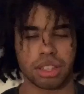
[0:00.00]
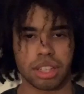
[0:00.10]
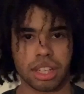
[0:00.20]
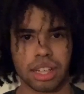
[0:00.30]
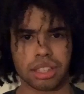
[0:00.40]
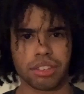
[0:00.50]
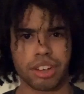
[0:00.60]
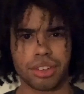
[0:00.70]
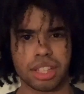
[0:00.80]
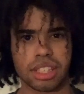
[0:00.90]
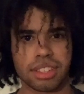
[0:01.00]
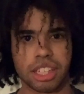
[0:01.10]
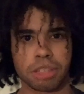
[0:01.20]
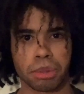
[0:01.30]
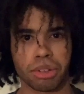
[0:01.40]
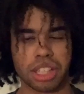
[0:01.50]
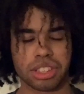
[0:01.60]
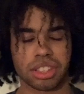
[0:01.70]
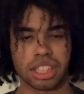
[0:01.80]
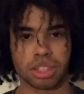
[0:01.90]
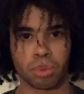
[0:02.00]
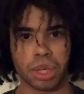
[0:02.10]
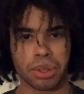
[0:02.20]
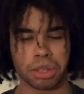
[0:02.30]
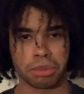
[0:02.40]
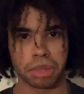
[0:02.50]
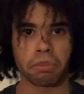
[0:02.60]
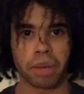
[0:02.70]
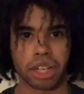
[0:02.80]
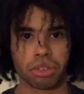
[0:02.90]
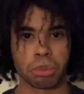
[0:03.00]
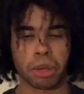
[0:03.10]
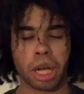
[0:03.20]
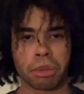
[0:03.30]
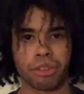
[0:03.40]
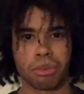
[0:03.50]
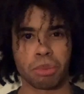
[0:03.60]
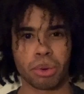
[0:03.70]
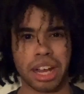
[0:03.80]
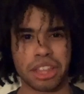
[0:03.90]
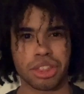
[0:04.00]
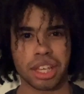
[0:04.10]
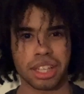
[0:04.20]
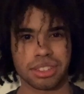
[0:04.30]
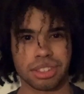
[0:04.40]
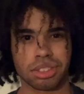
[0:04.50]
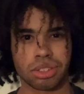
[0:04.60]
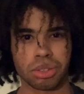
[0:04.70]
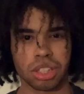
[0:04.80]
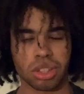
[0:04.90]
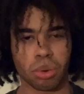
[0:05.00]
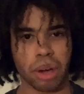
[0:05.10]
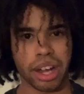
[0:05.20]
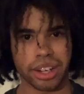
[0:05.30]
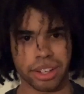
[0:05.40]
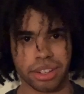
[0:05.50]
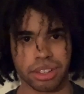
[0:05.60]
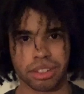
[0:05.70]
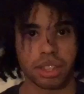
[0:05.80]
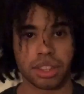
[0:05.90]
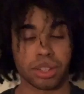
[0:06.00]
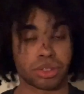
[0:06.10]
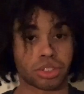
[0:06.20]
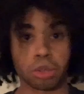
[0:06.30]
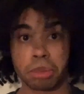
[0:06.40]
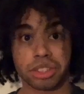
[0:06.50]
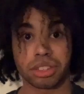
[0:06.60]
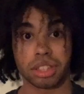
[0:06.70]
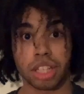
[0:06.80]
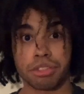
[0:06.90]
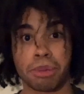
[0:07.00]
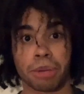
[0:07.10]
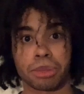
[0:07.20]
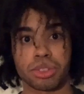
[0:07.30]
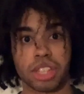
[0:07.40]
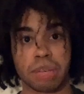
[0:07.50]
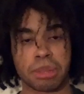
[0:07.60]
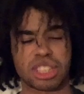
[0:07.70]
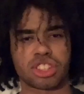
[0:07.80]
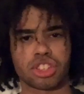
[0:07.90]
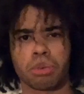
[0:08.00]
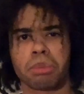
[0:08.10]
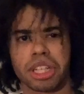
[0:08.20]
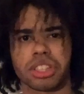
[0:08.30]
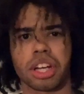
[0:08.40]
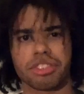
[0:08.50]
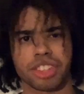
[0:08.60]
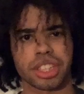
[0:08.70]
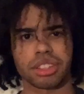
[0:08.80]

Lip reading: And I love how the intense progression gets welcomed by group humming from what I think is a student choir. There's so much to love about Museum, and so much of it.